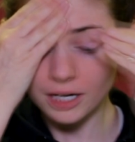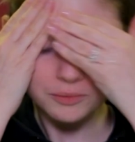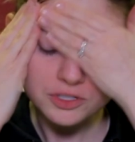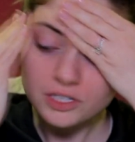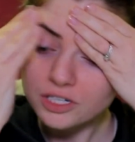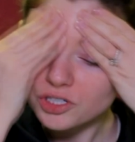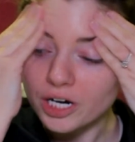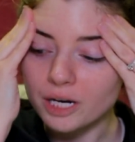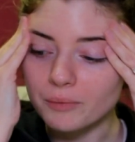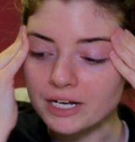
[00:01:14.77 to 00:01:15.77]
I'm just gonna try
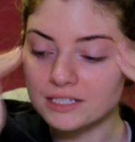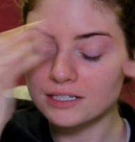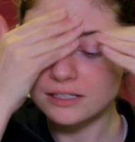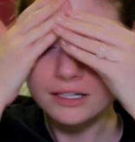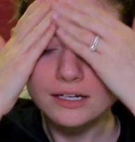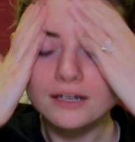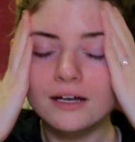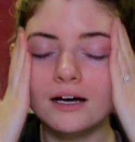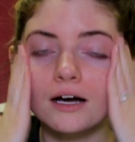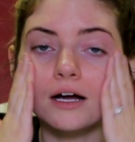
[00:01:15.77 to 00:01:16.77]
to basically
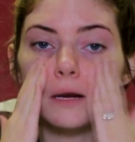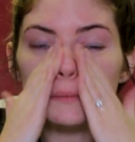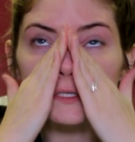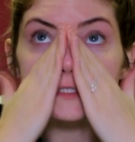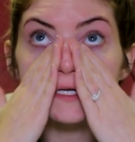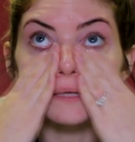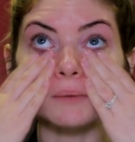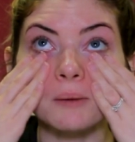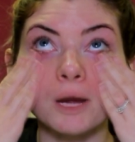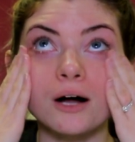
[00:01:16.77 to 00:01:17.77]
accomplish getting my
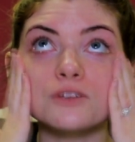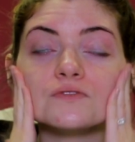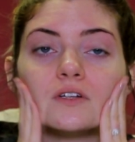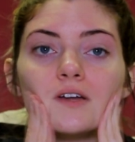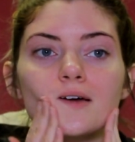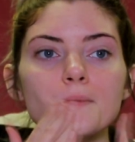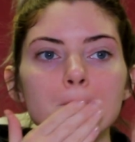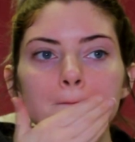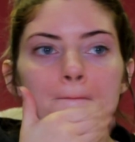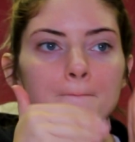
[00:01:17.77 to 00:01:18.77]
brows filled in,
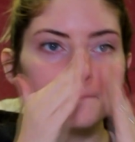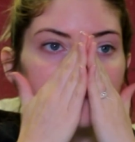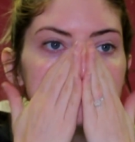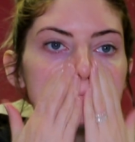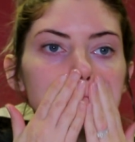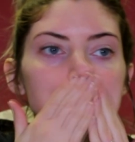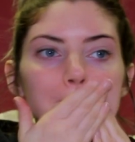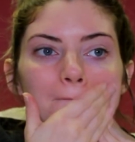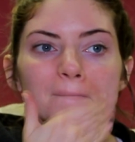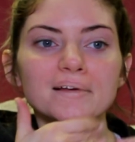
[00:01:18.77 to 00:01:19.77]

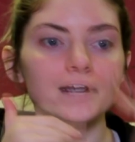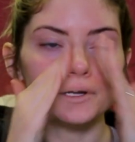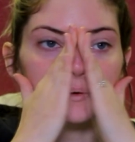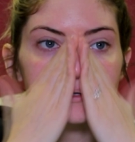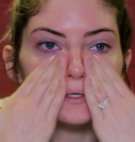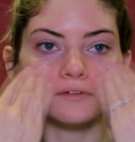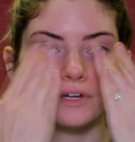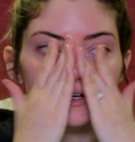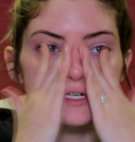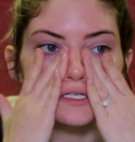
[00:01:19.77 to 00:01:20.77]
getting a really good
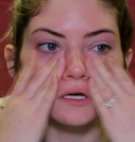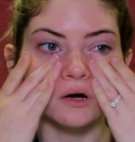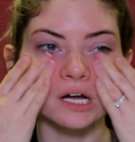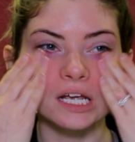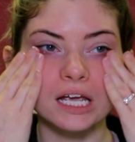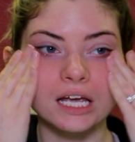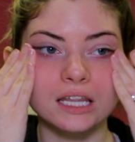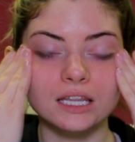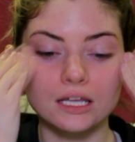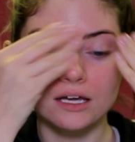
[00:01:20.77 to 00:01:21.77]
foundation going,
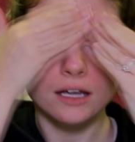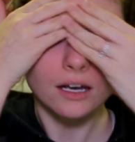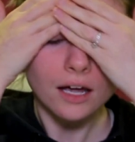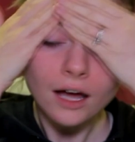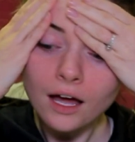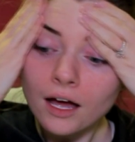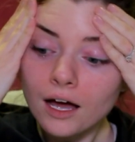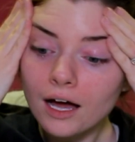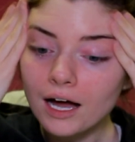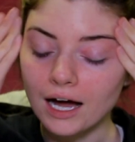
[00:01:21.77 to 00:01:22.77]
and then
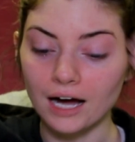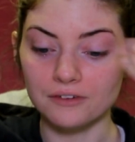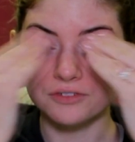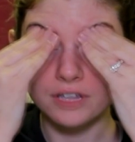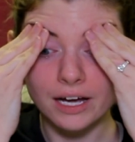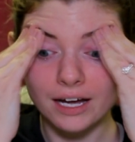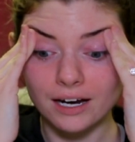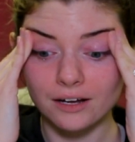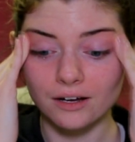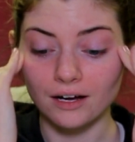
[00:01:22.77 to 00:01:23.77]
after that,
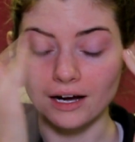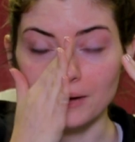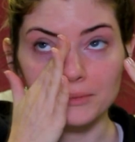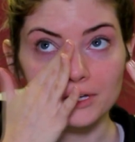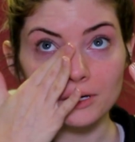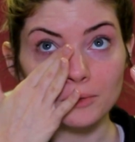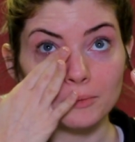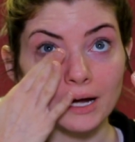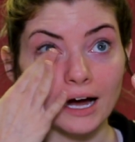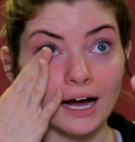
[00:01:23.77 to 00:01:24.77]
I'm thinking about
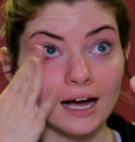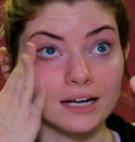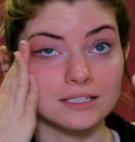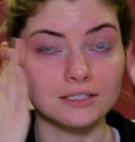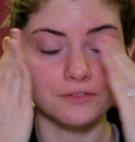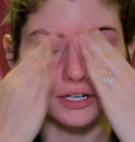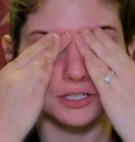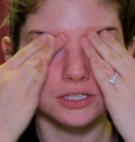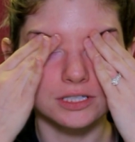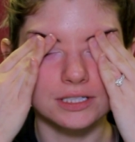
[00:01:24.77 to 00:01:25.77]
my eyes, if I
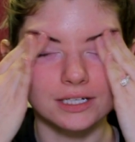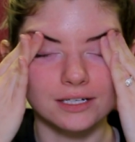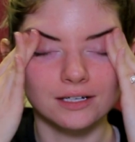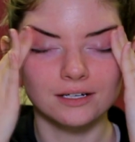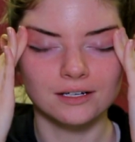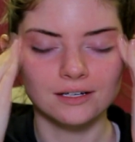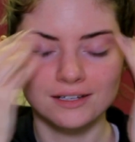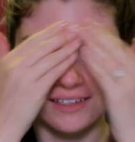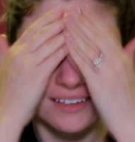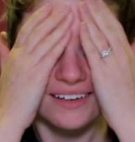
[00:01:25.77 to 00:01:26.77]
should just like,
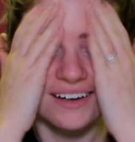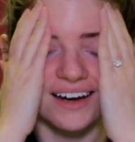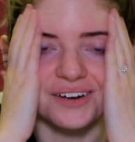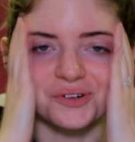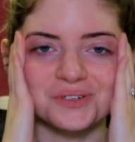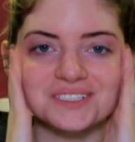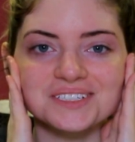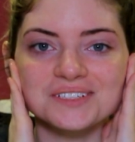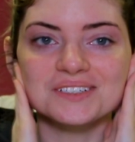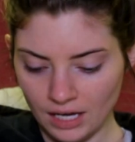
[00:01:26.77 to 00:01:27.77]
I don't know what to
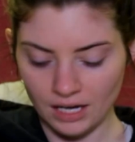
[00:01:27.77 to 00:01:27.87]
do.